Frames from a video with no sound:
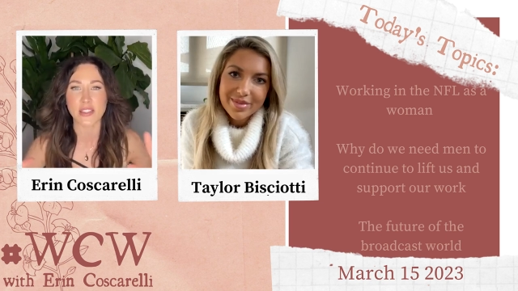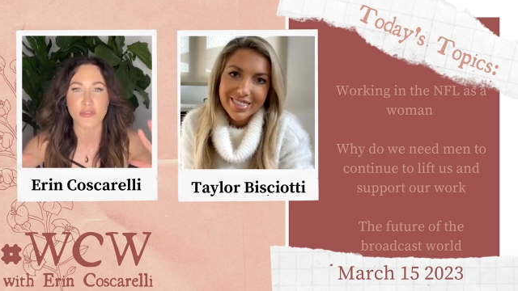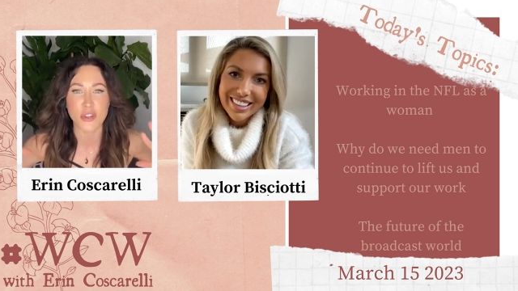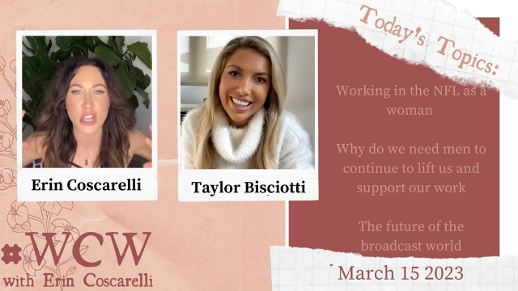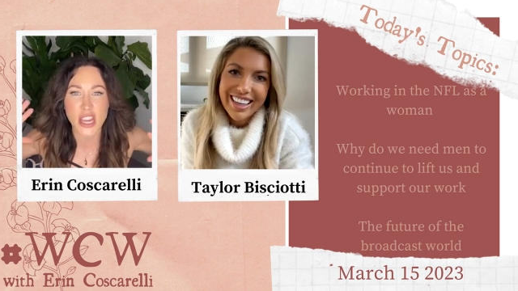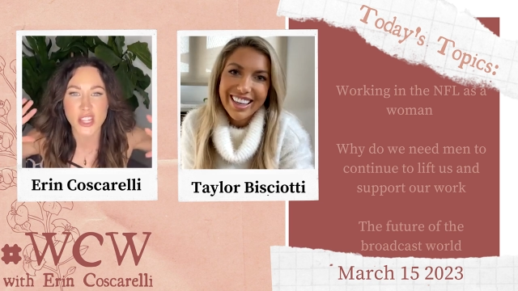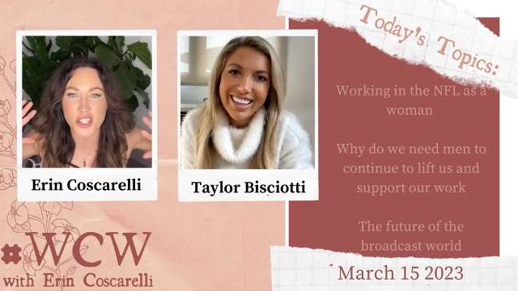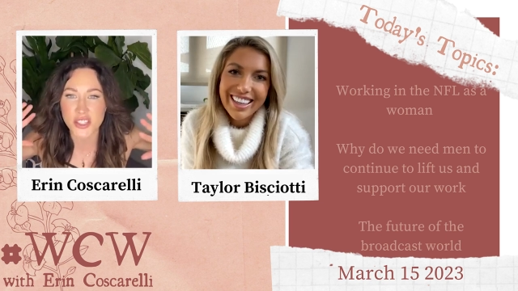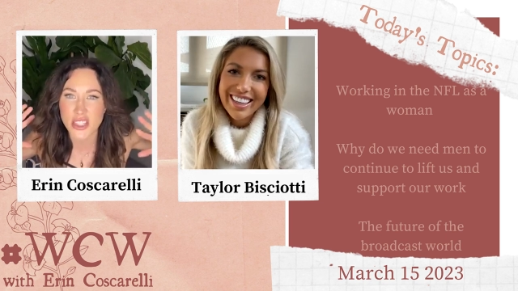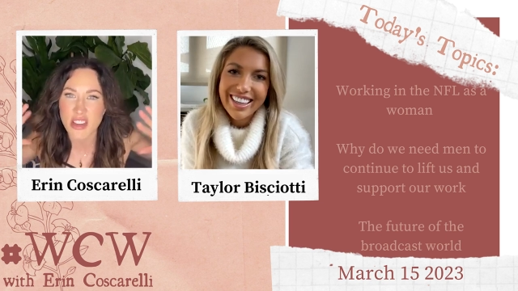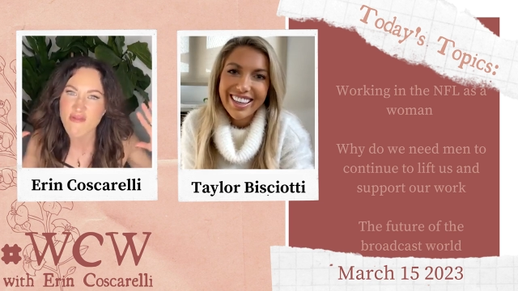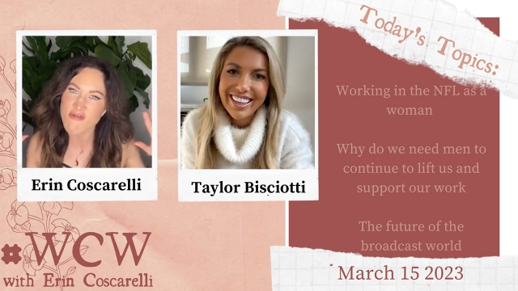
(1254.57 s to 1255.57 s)
Speaker 1: free
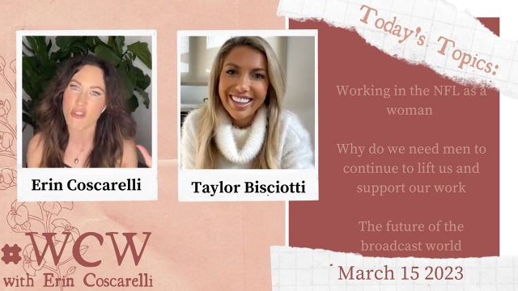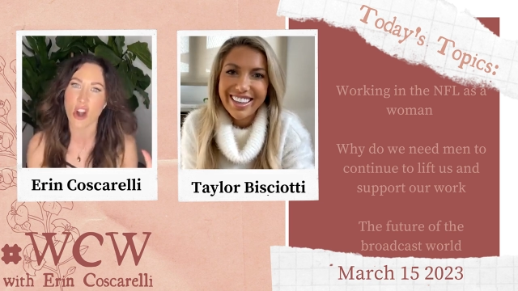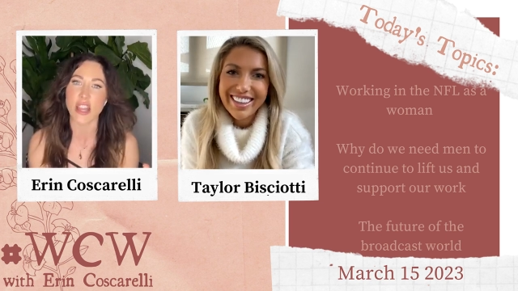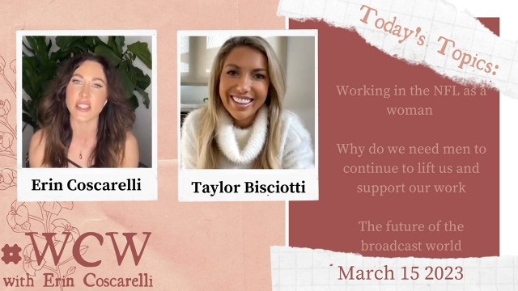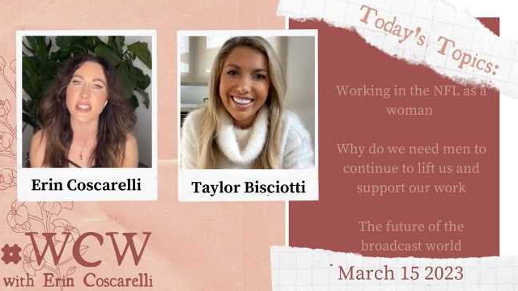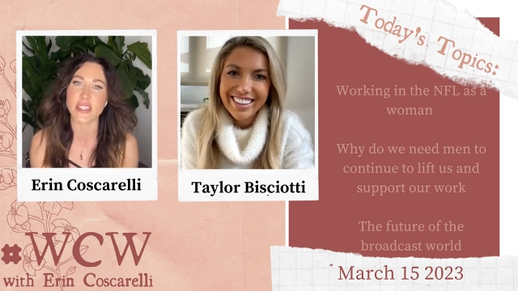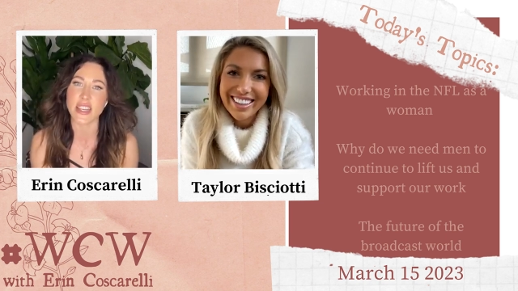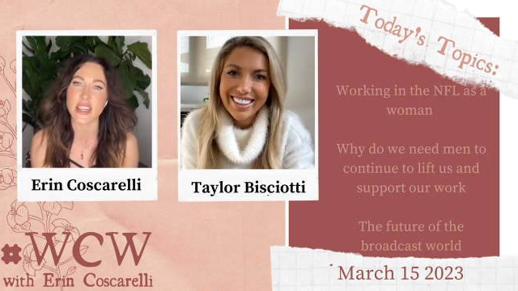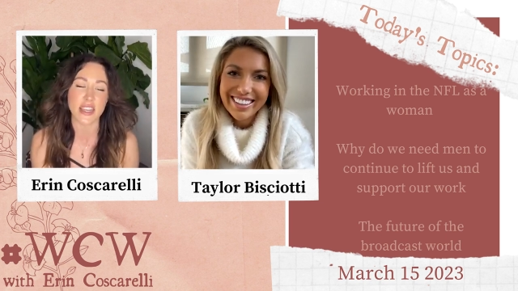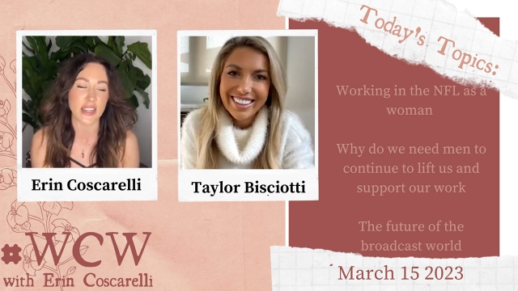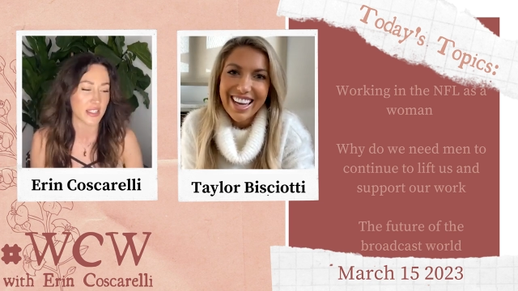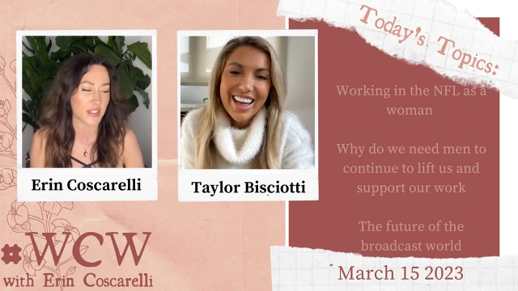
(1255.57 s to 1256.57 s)
agency frenzy.
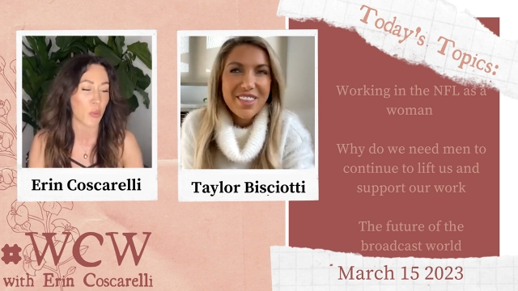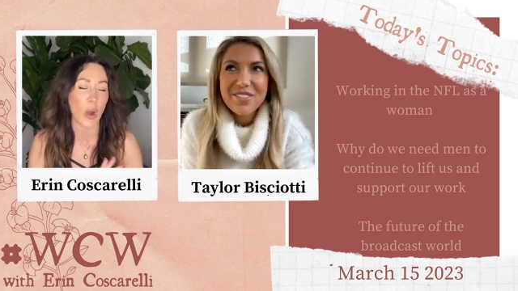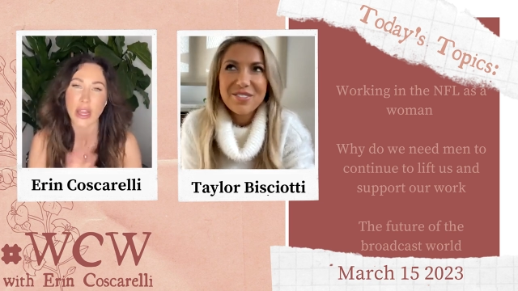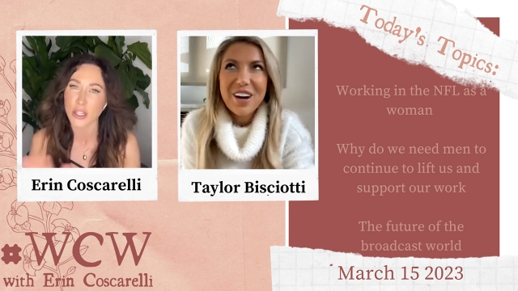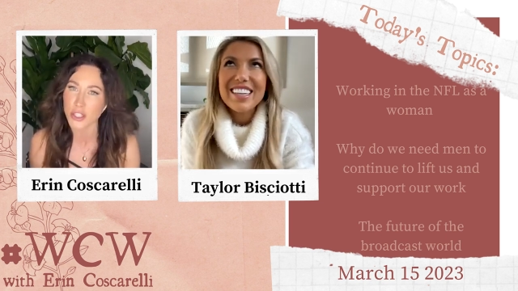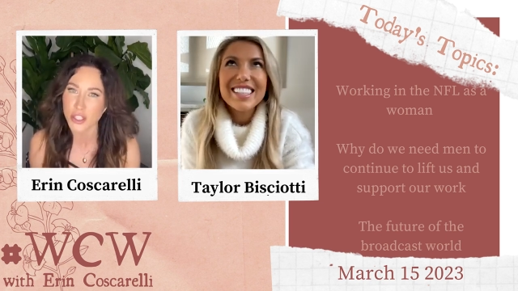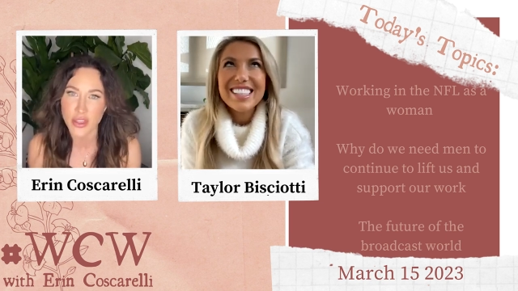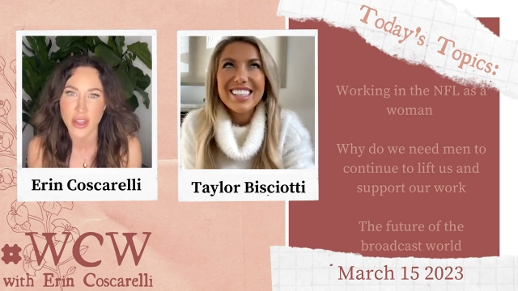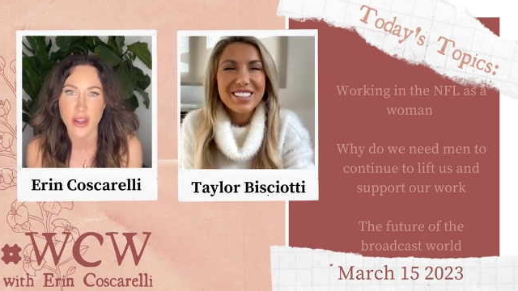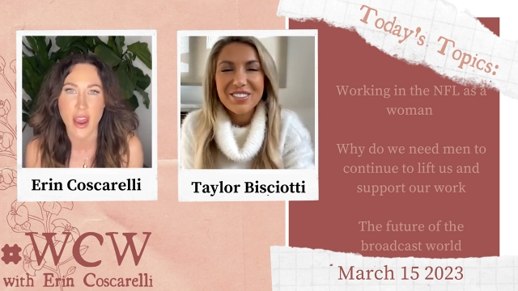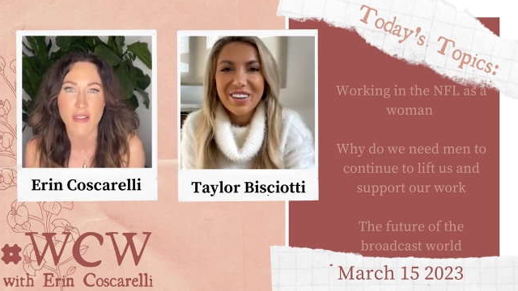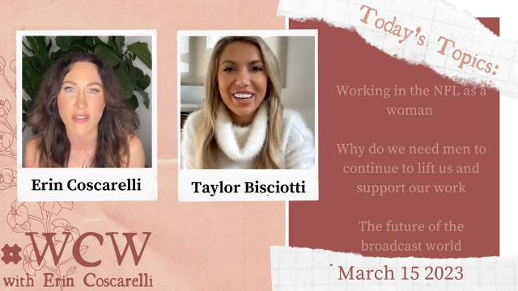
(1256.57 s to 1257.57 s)
It the is frenzy wilder is than
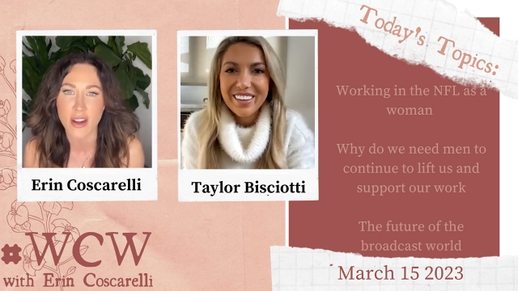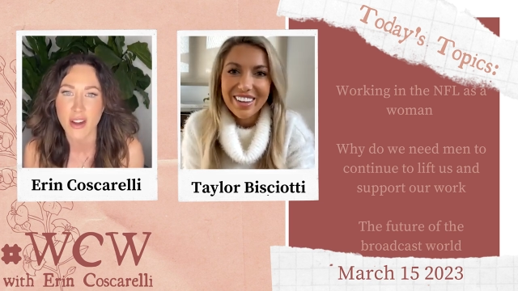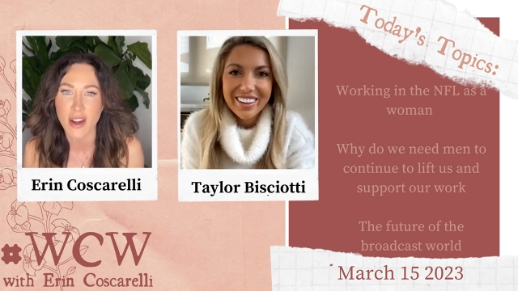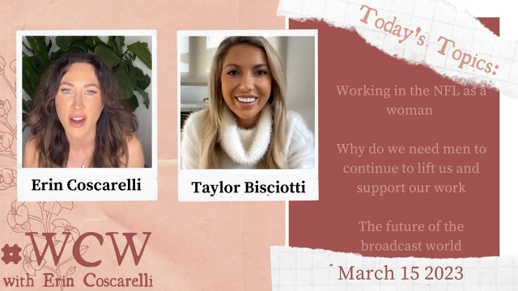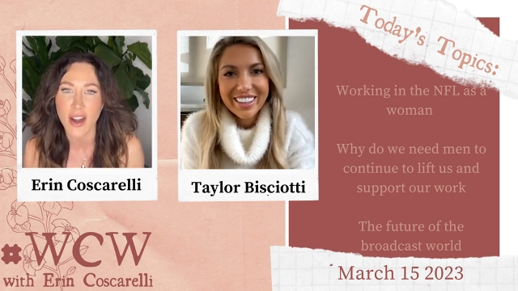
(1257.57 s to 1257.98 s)
real. Ever.